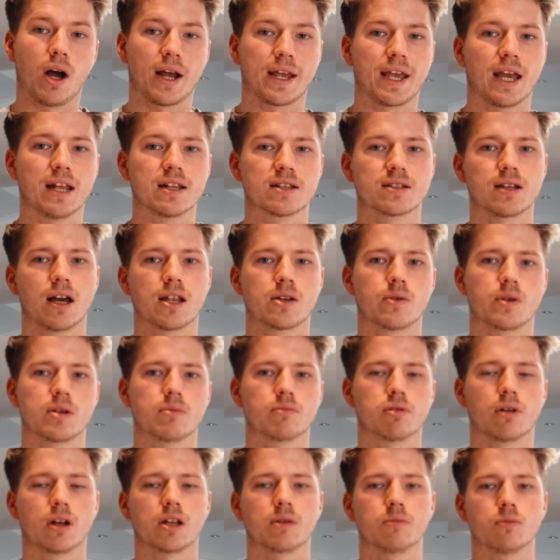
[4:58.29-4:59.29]
I can start doing
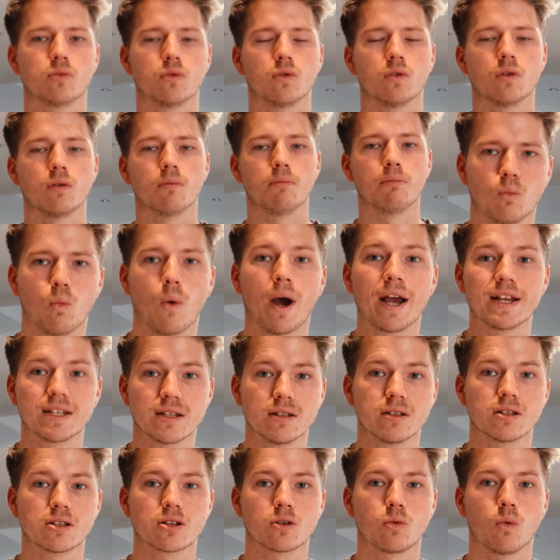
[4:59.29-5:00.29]
probably more
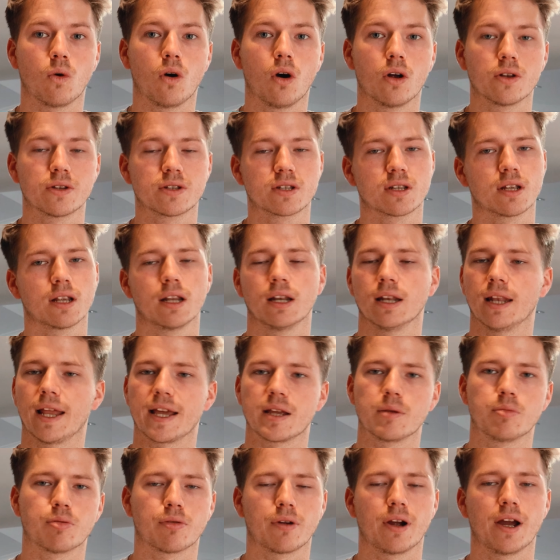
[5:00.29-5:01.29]
weighted squats,
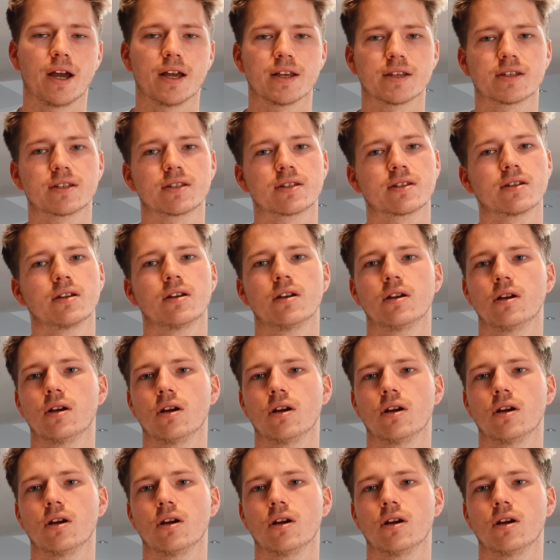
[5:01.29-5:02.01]
leg press,